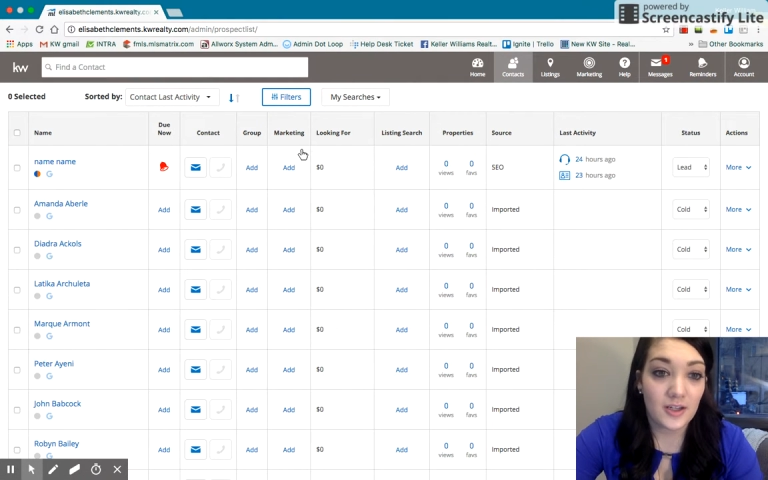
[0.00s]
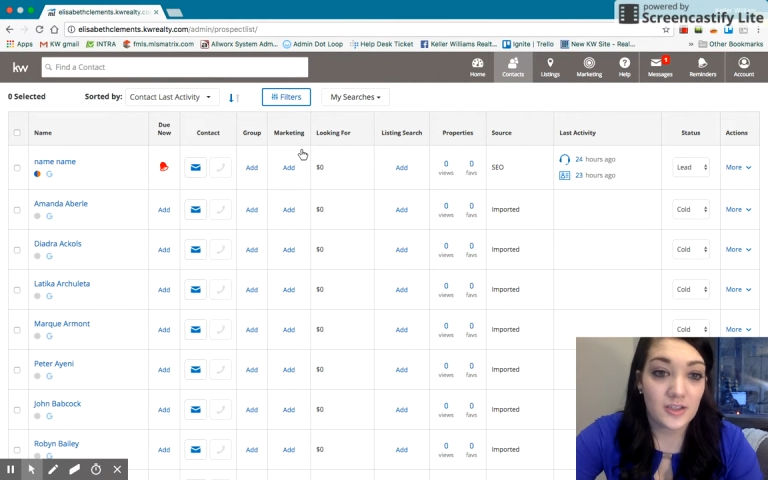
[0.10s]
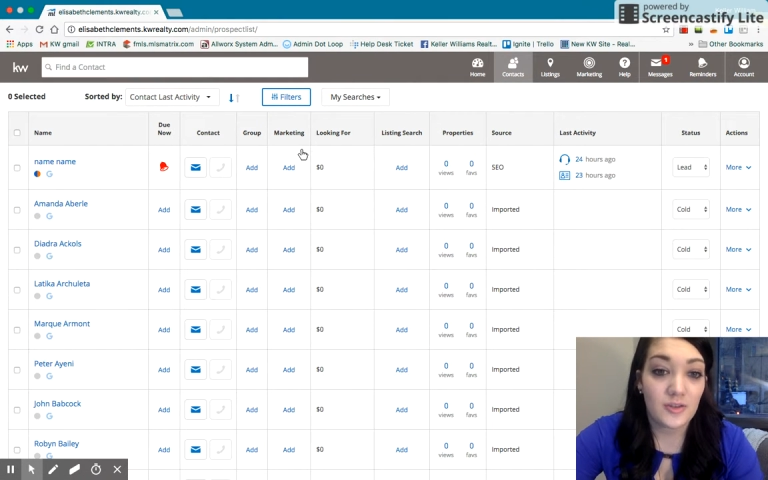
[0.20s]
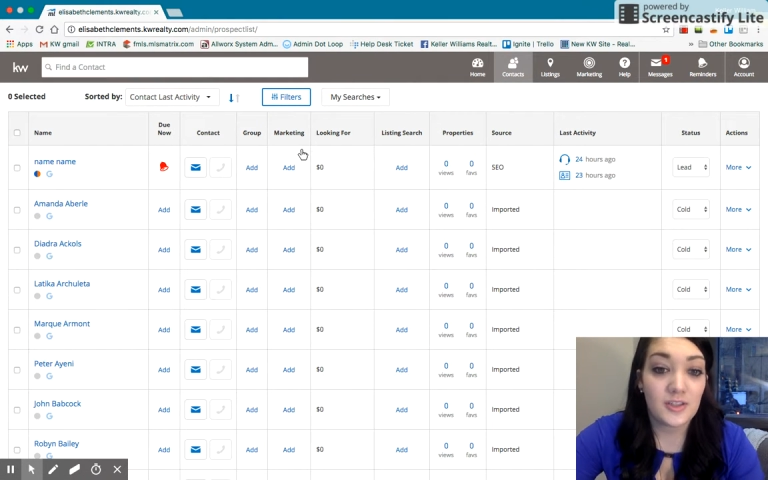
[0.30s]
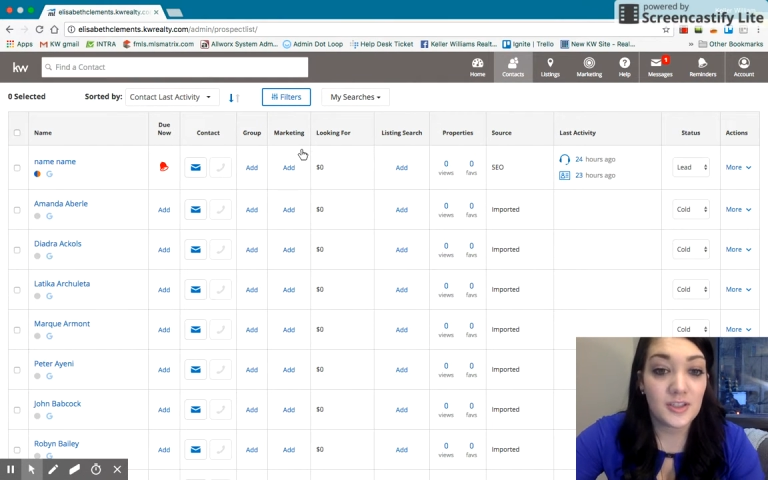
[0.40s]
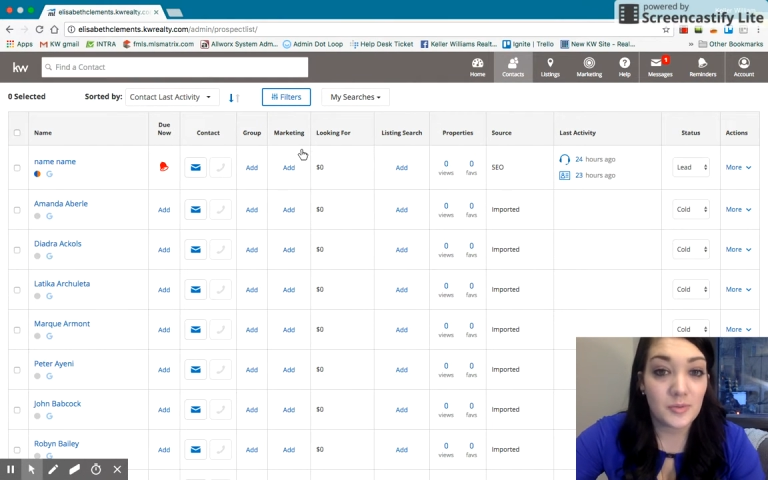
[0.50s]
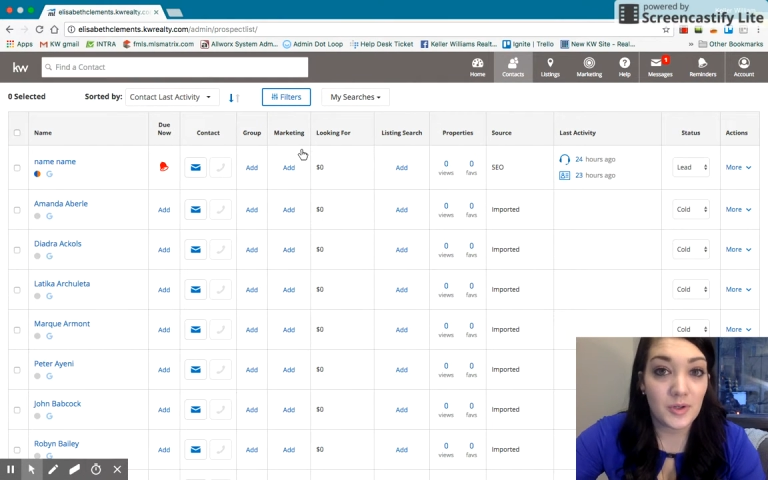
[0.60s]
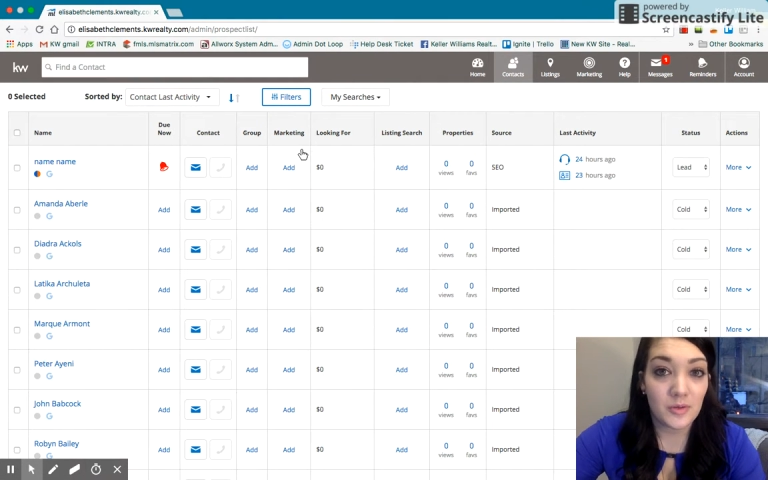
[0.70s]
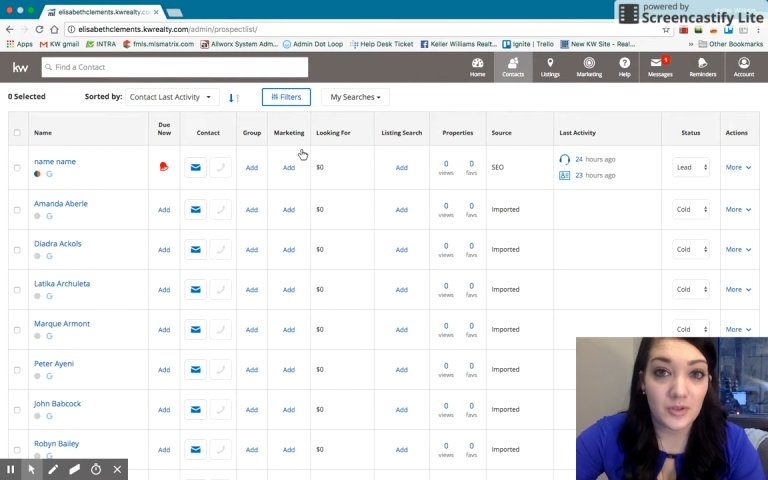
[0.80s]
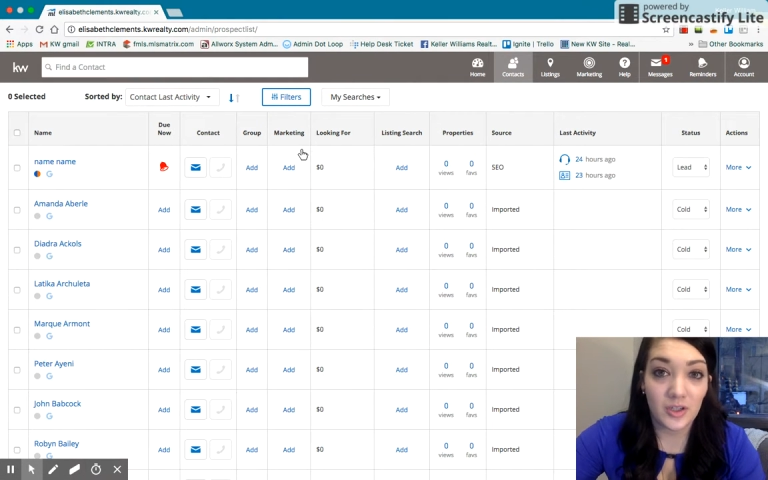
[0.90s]
So this is
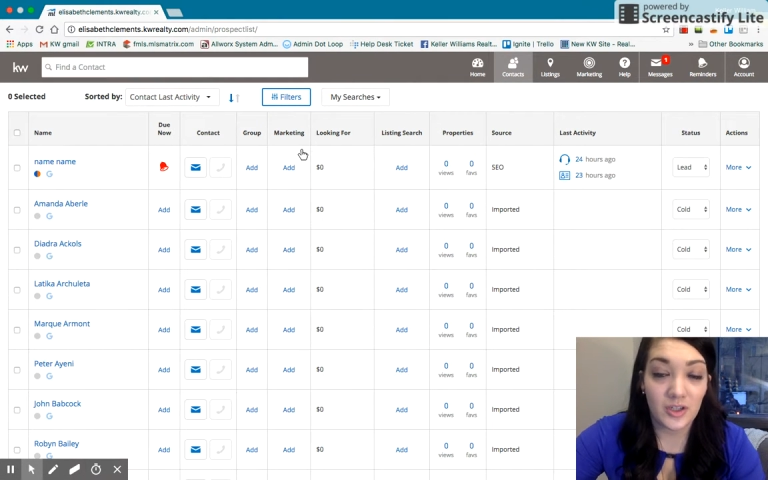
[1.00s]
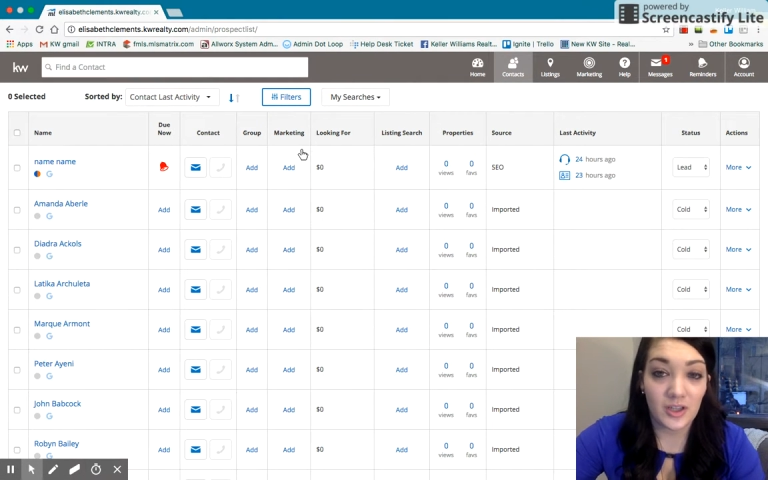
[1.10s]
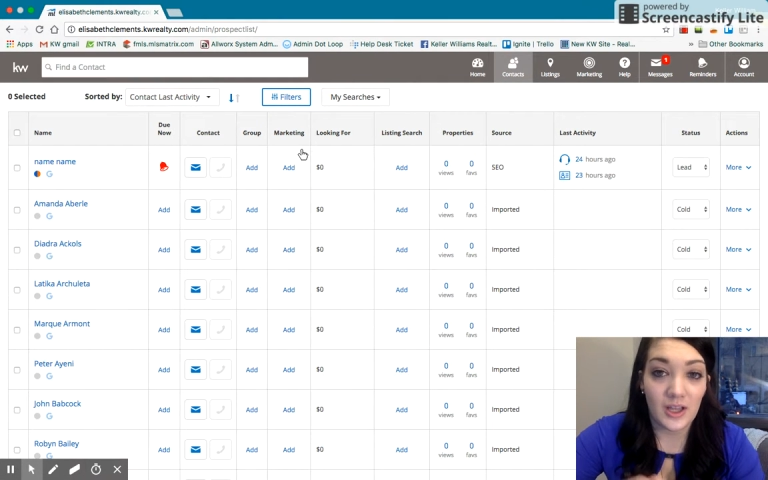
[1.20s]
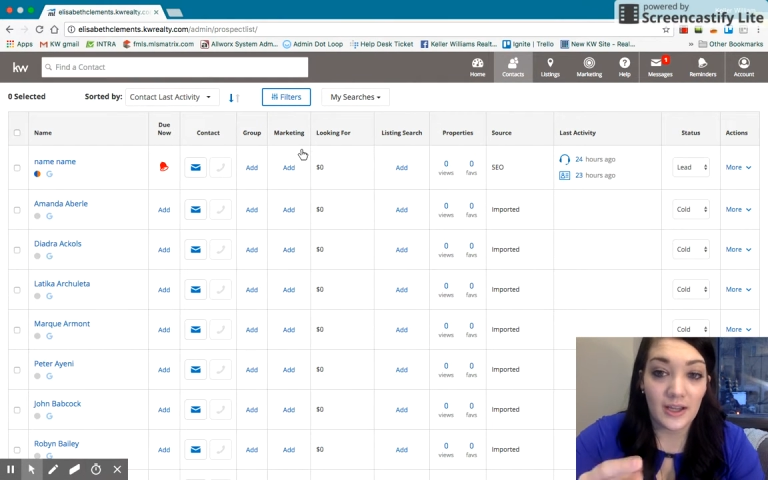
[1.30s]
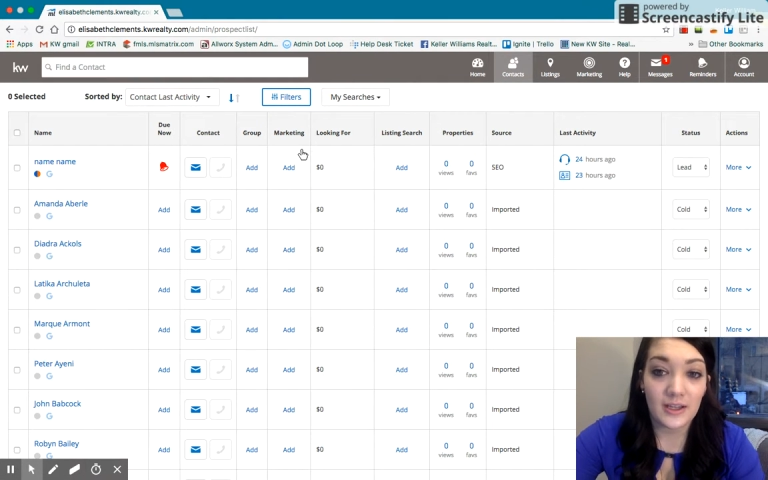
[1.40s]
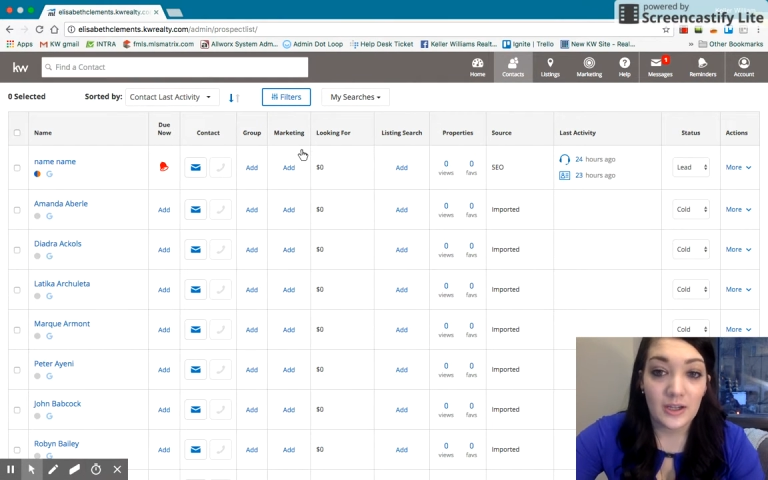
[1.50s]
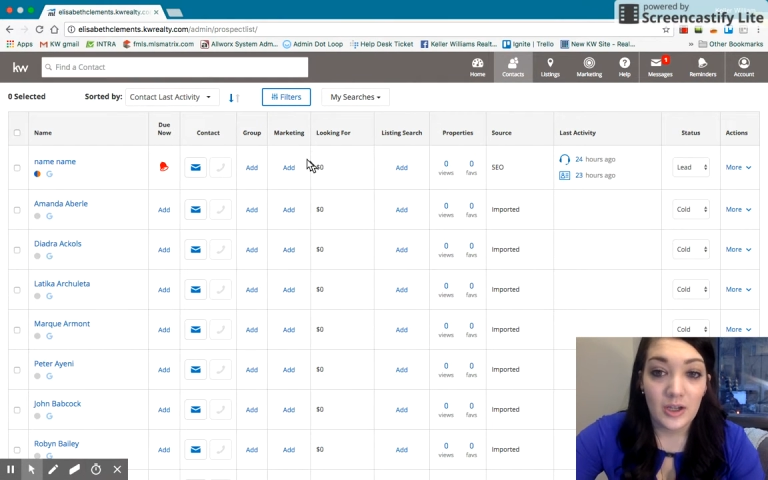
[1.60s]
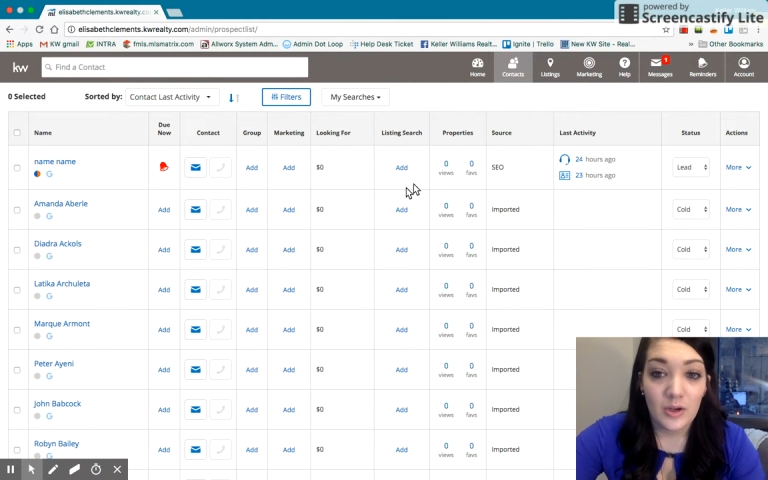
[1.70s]
what it would look like